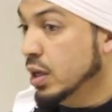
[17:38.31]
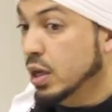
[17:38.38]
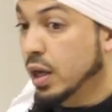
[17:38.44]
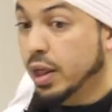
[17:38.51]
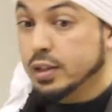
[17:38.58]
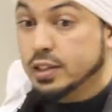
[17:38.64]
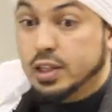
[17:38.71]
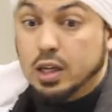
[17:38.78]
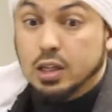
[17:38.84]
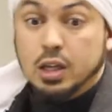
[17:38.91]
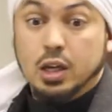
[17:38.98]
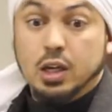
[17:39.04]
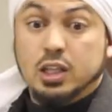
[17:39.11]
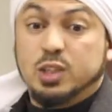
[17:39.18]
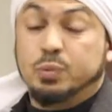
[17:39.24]
Yeah, they said,
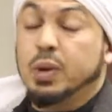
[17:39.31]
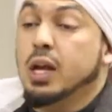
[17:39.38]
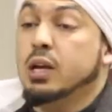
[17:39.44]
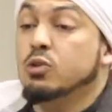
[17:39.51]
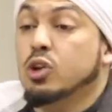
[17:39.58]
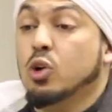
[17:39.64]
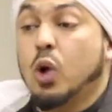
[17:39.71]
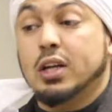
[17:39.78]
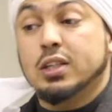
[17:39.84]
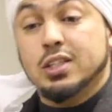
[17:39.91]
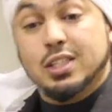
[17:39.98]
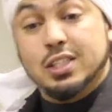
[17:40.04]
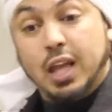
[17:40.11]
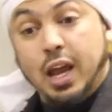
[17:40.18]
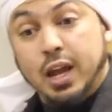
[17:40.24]
uh, explain, you know,
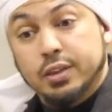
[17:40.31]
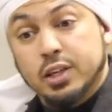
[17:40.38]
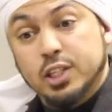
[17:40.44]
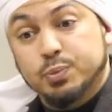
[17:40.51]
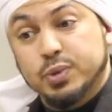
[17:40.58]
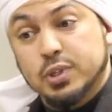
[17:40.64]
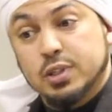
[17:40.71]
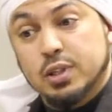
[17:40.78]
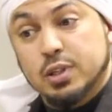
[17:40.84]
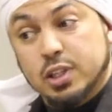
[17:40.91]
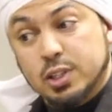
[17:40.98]
understand, this person,